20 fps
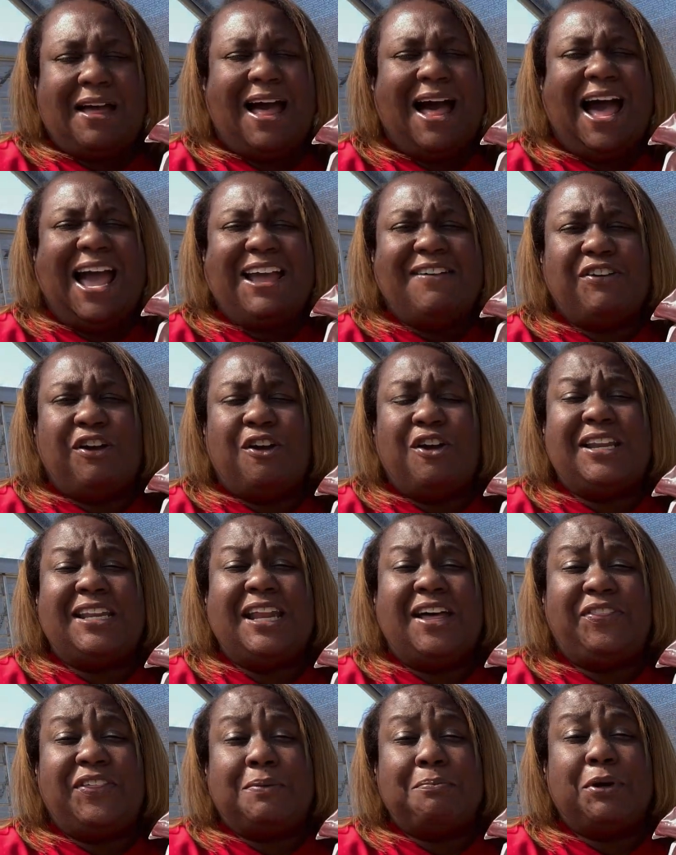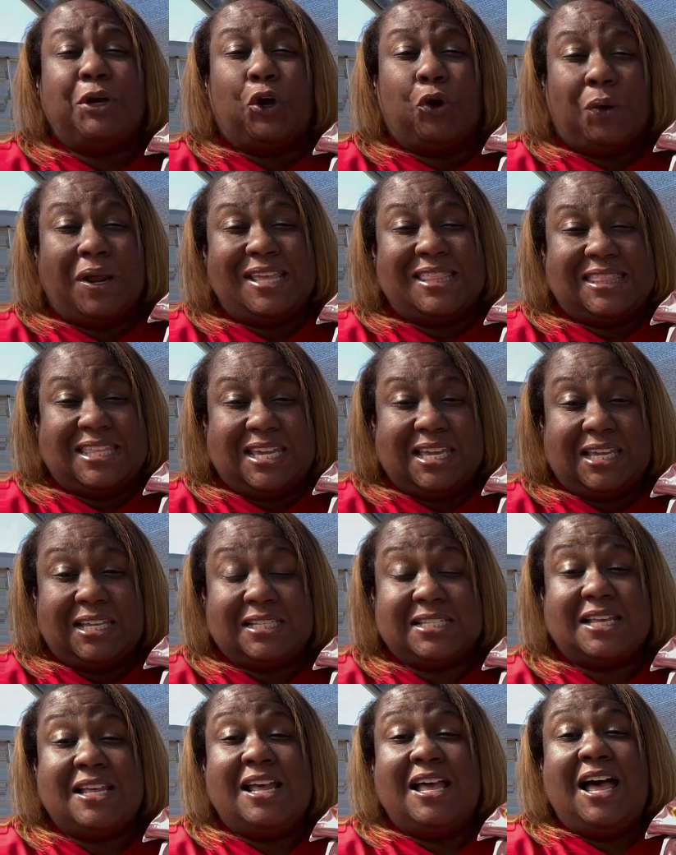I have heard nothing but great
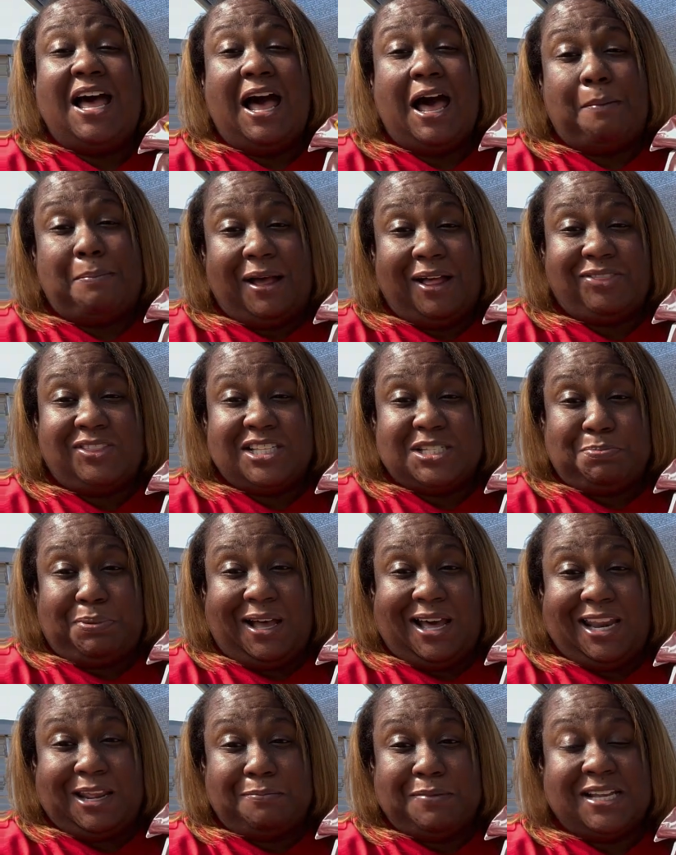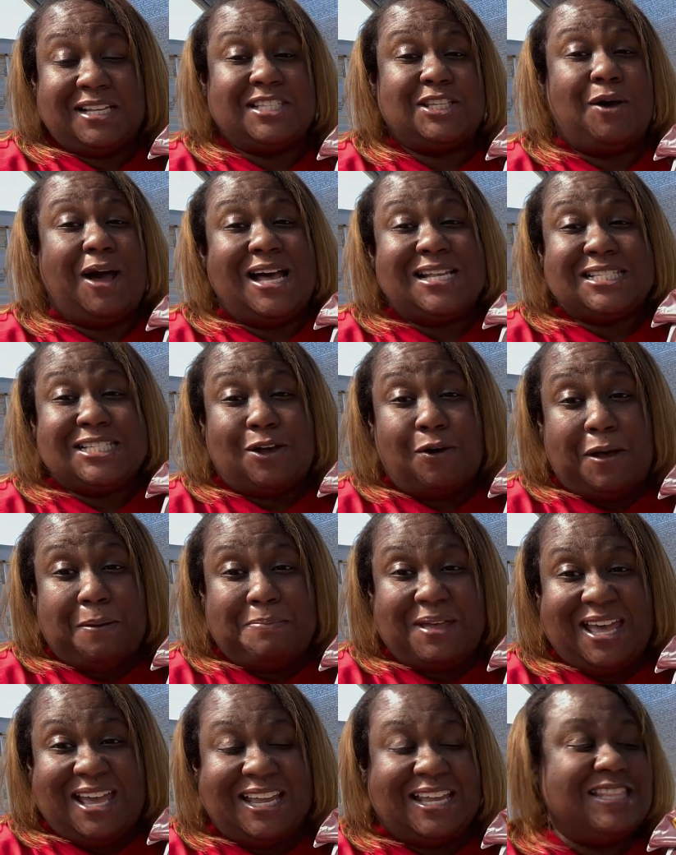things about this potting mix. So I saw a
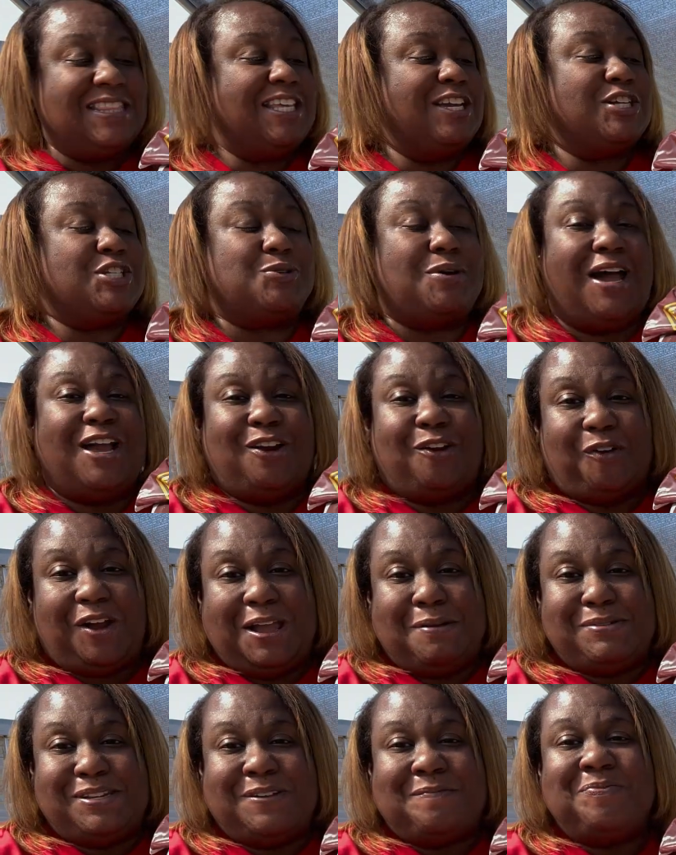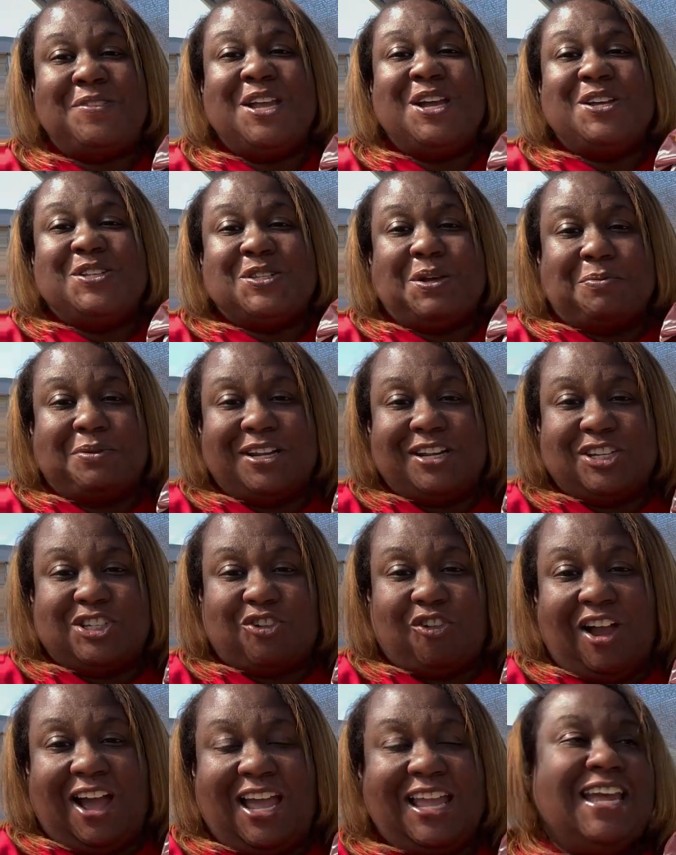bag in there, so I grabbed it. So I'm going to
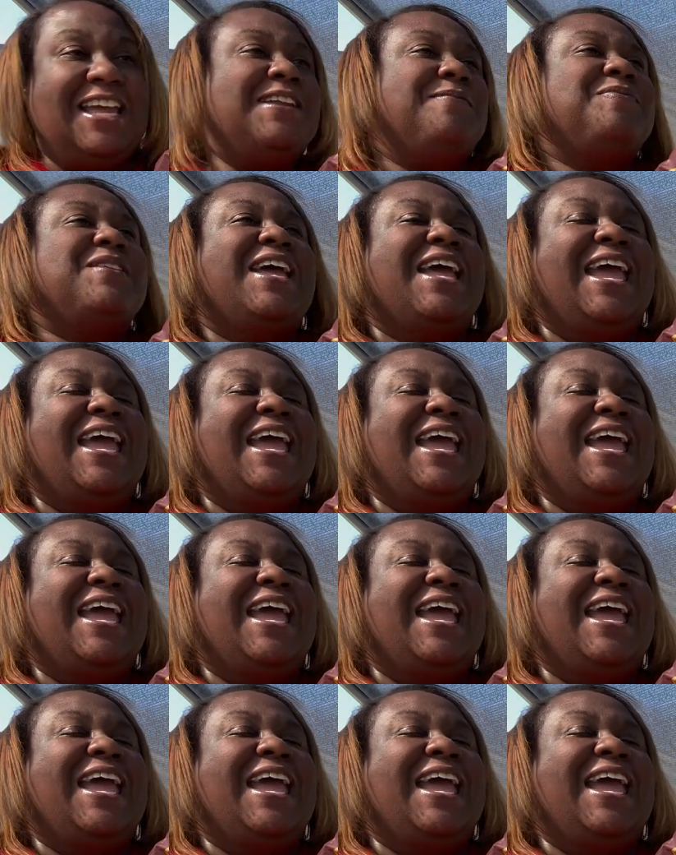try it.